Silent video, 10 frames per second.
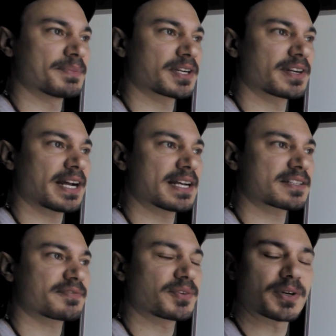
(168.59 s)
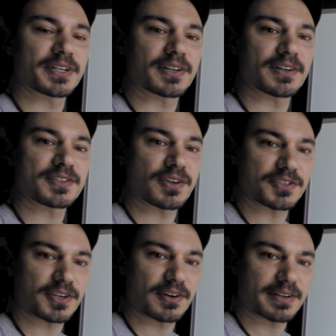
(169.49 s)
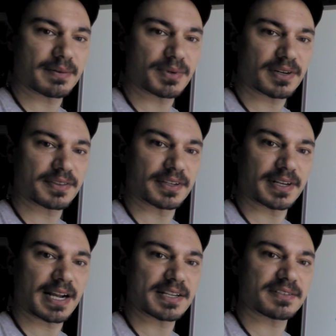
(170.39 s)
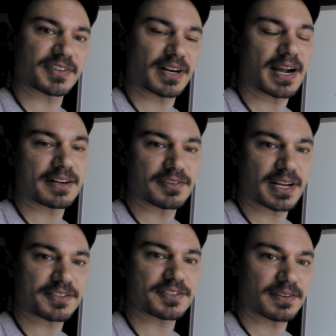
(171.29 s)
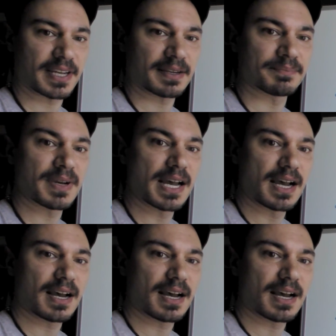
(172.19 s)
They're going to ask for your social security number, they're going to ask for your address, your name,